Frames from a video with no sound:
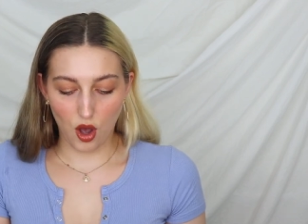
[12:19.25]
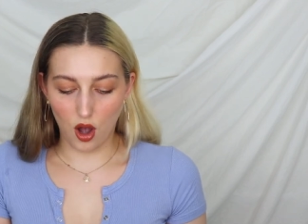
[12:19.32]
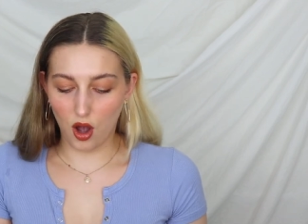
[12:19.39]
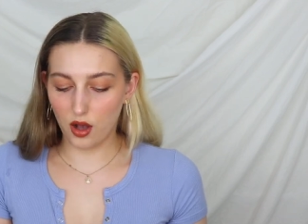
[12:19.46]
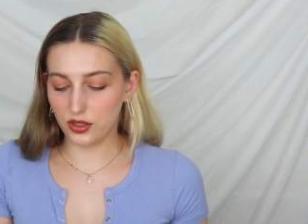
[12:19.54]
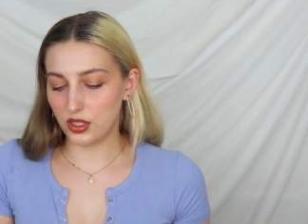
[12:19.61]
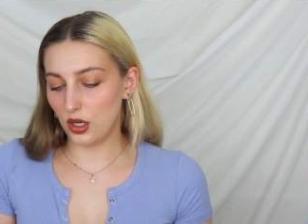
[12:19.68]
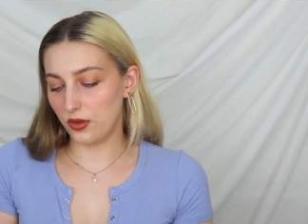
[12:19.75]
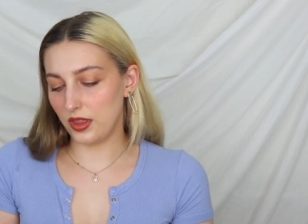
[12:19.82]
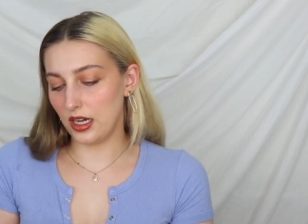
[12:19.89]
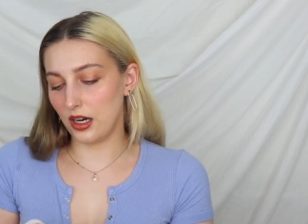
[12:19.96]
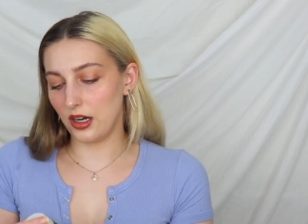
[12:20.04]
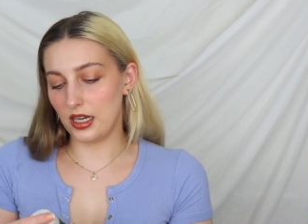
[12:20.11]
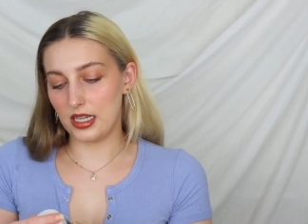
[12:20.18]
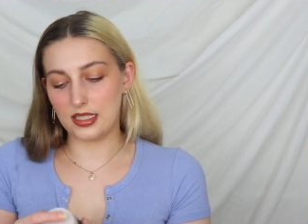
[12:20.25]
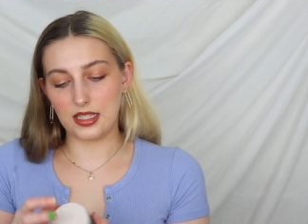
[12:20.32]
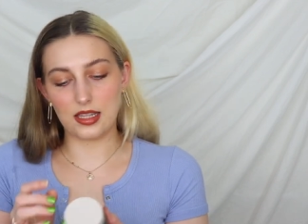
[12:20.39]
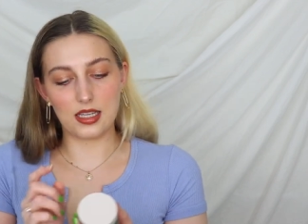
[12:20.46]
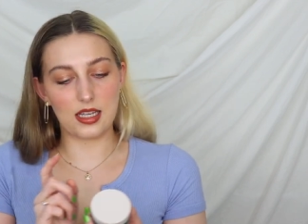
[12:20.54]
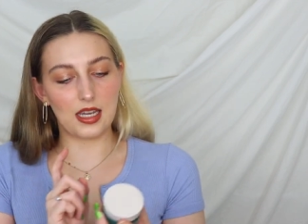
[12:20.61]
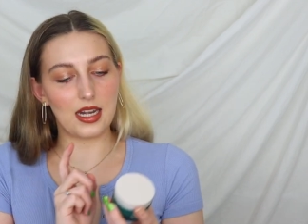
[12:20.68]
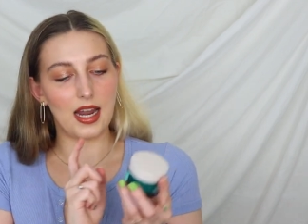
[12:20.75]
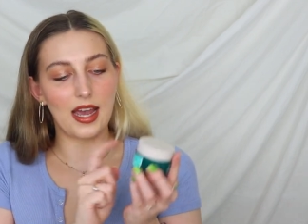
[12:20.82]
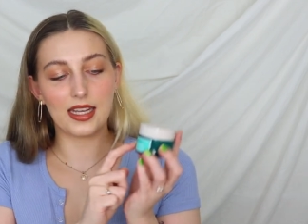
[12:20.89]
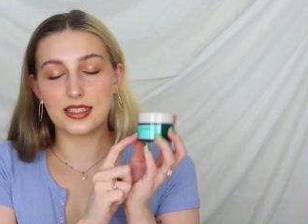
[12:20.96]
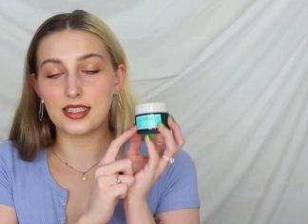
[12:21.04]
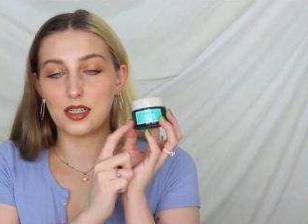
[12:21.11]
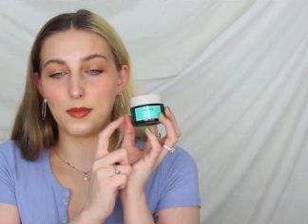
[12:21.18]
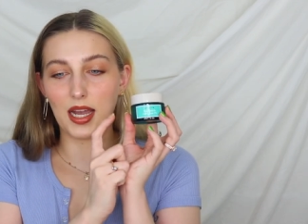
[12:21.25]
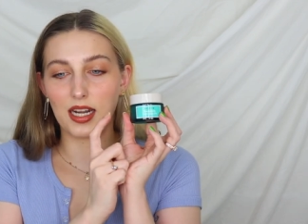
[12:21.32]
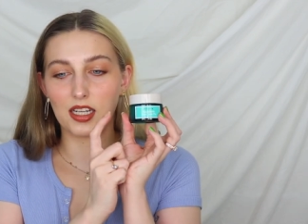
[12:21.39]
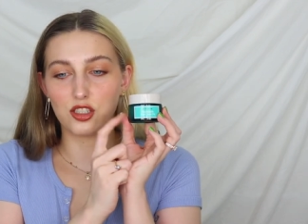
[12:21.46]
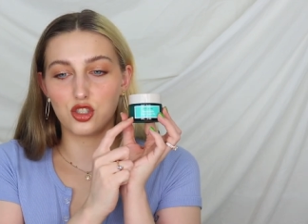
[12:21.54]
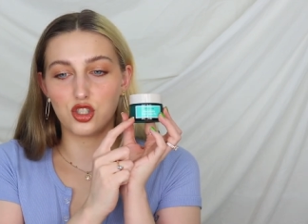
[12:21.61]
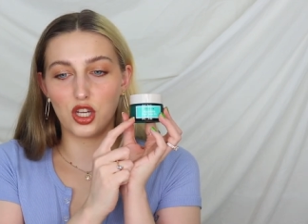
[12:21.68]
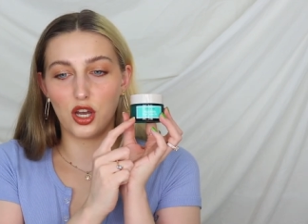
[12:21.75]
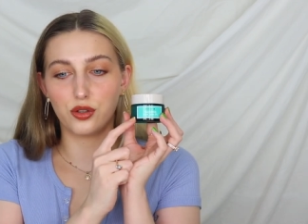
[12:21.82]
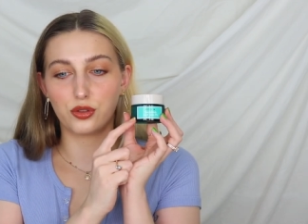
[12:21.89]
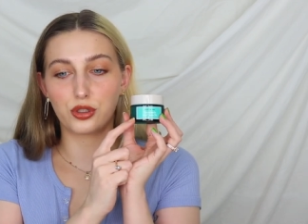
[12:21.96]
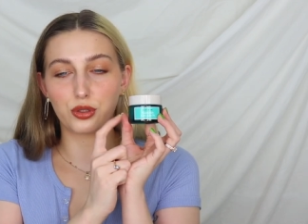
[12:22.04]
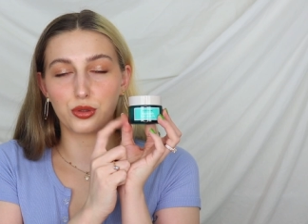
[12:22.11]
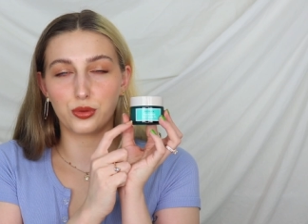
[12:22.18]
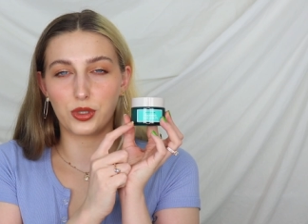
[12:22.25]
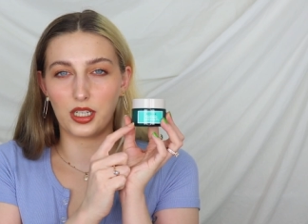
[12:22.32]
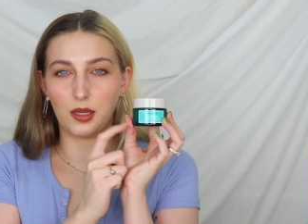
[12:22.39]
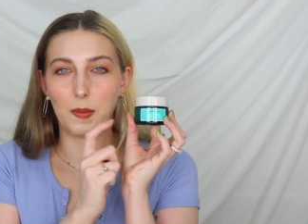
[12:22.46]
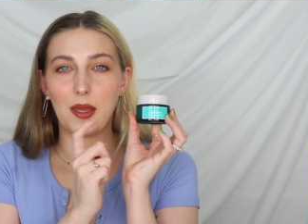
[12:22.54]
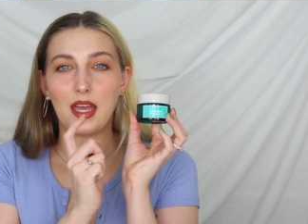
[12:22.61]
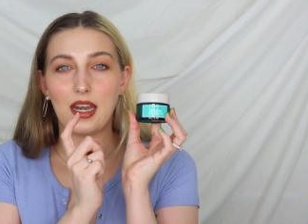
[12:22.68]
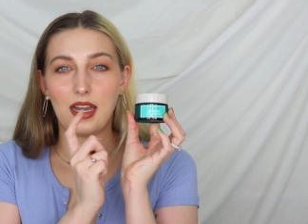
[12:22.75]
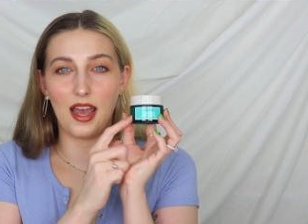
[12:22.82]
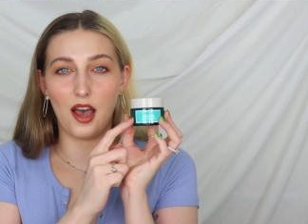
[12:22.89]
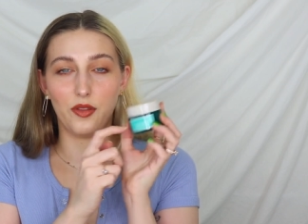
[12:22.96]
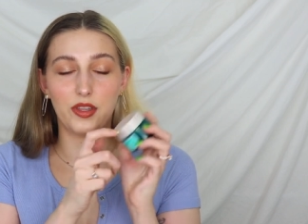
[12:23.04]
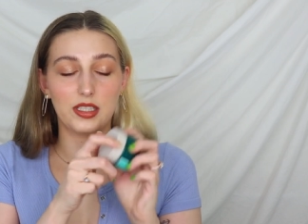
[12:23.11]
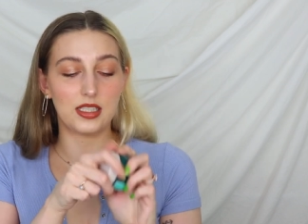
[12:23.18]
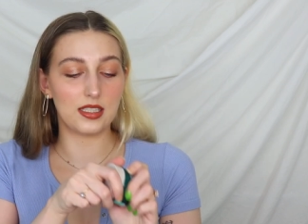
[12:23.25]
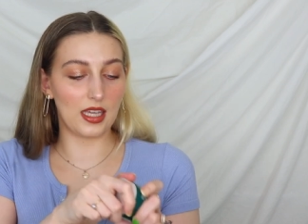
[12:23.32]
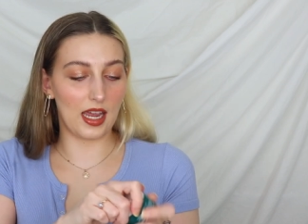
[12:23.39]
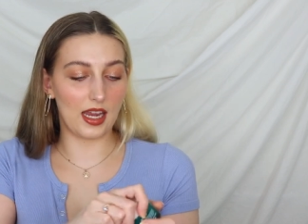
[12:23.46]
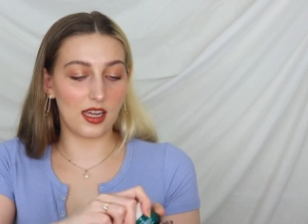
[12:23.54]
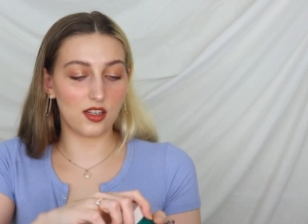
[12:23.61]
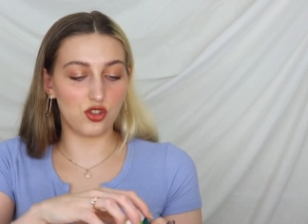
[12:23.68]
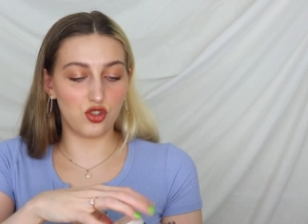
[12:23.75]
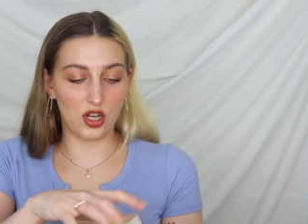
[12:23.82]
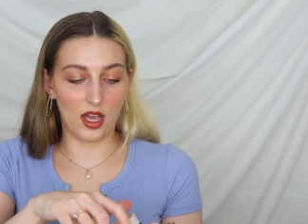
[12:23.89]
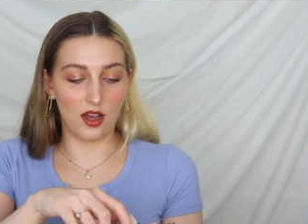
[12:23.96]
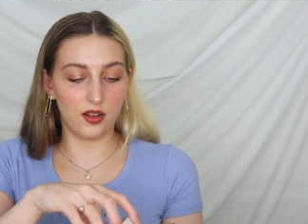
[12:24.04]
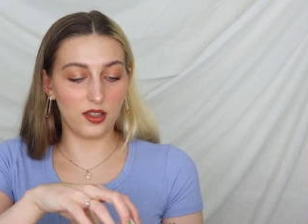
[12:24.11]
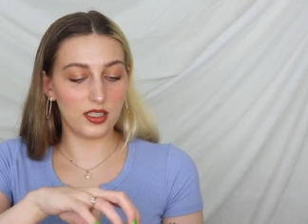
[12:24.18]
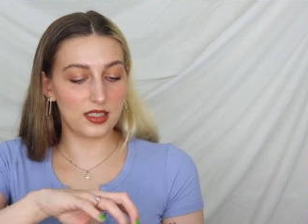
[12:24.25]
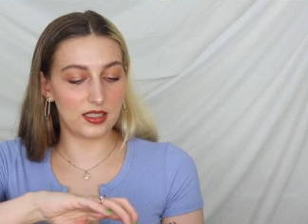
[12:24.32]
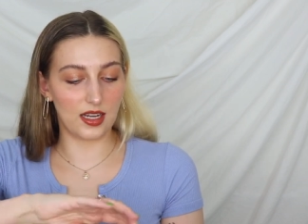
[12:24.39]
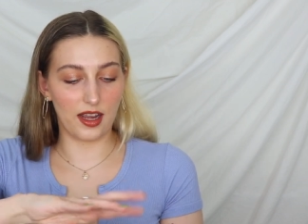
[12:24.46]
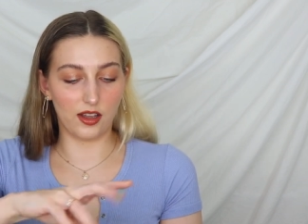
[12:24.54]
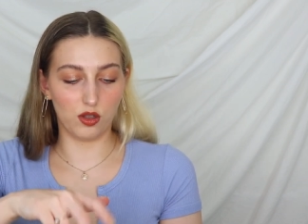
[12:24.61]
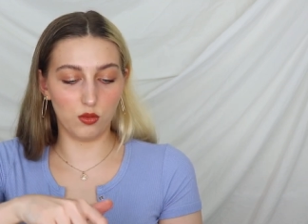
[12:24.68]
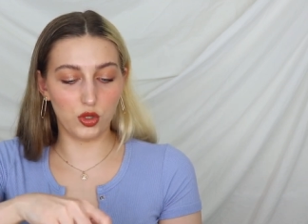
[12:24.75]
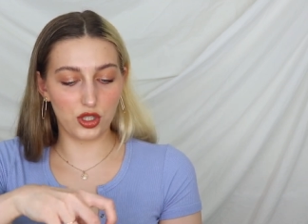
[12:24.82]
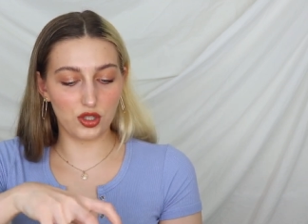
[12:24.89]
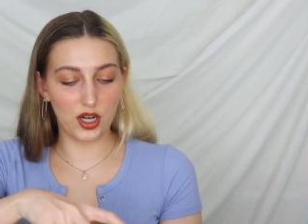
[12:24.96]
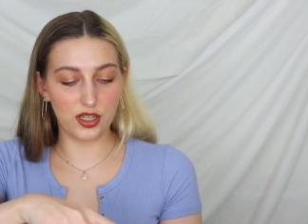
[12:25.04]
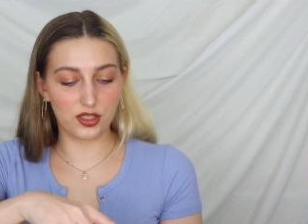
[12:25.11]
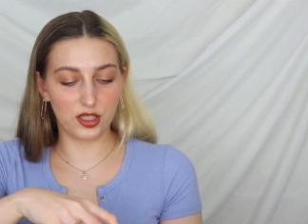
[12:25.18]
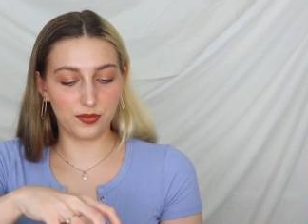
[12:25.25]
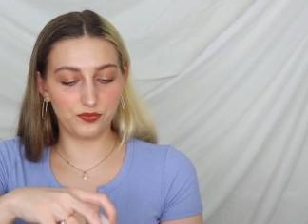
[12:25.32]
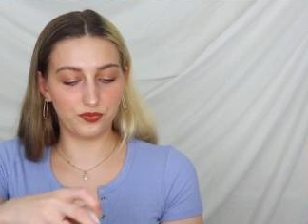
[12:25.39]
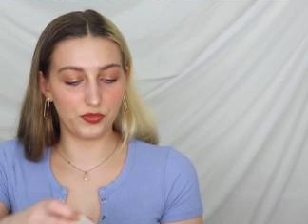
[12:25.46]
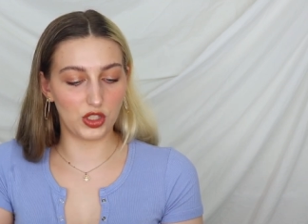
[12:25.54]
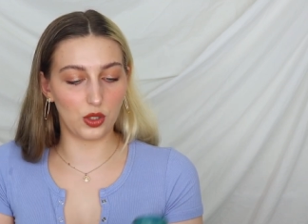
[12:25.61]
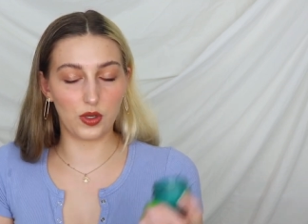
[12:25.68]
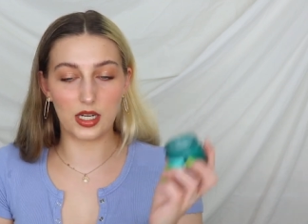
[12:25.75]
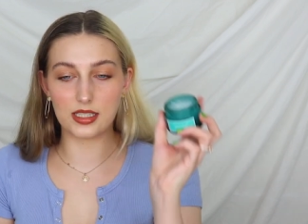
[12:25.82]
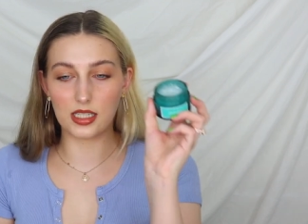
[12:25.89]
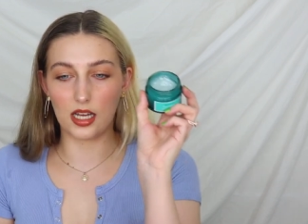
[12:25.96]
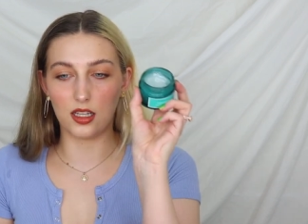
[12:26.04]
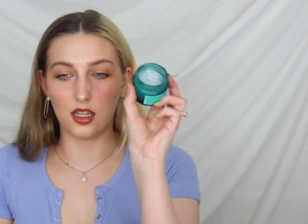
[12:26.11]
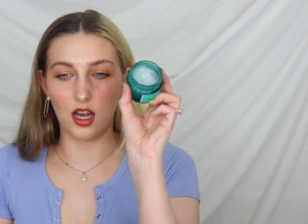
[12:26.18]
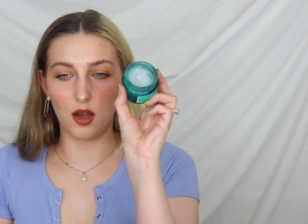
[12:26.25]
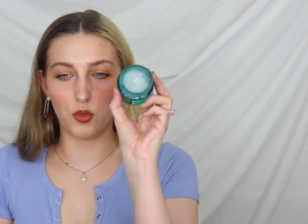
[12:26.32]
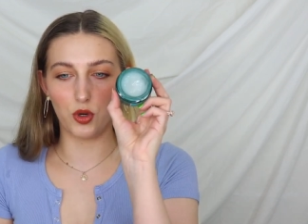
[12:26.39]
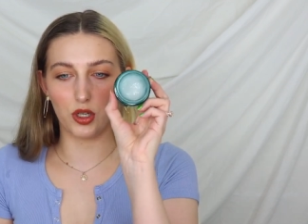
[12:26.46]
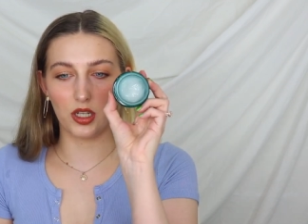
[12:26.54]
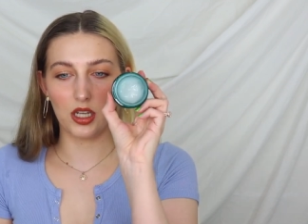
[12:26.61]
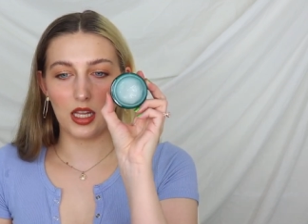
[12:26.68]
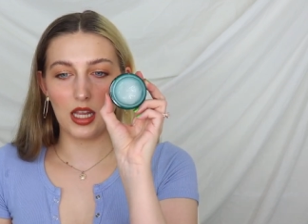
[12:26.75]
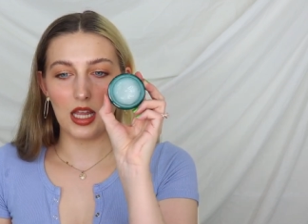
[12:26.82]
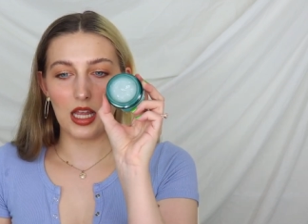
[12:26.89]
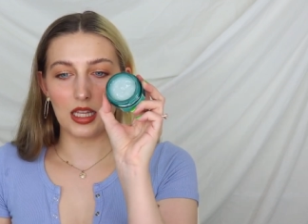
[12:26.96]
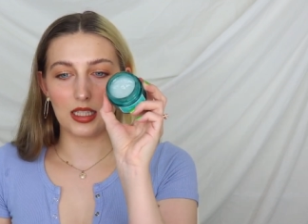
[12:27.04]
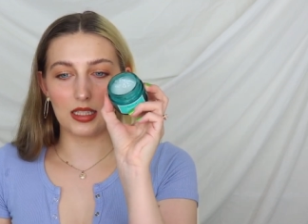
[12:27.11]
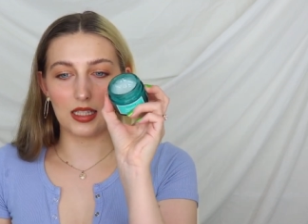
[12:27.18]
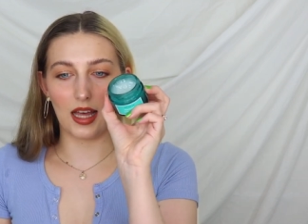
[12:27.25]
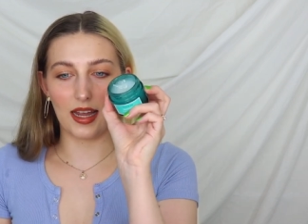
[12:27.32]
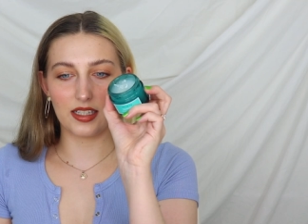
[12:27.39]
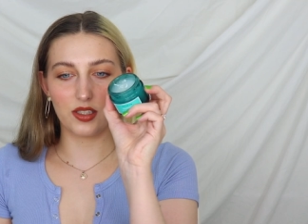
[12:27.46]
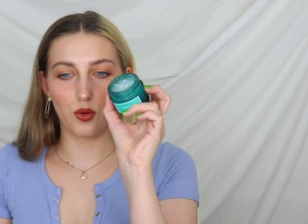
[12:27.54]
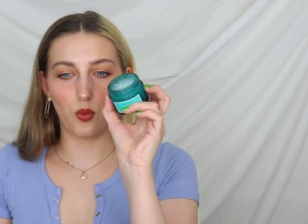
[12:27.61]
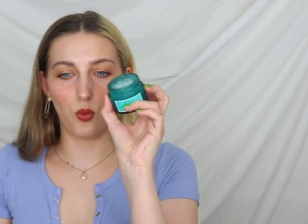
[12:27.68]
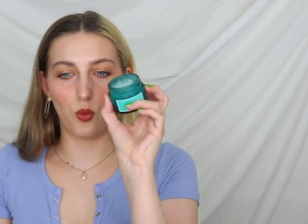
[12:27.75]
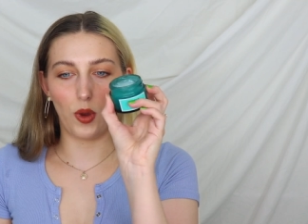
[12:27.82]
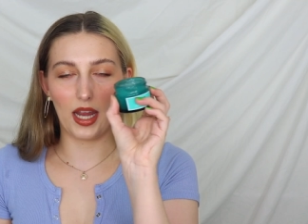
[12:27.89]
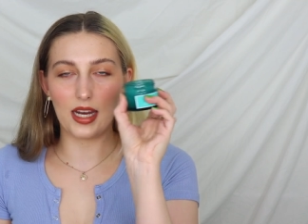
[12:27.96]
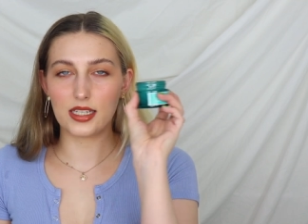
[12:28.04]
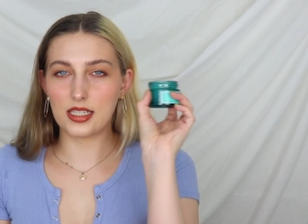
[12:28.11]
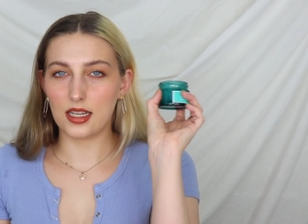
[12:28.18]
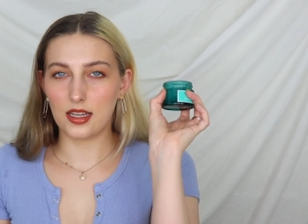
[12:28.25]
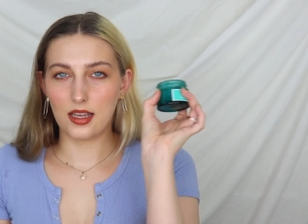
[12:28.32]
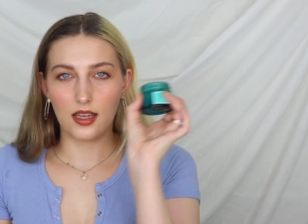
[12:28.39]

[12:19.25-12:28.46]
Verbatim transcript: Also, there is the Niacinamide Gel Cream. Now, this is a gel style moisturizer, so it is a lot more lightweight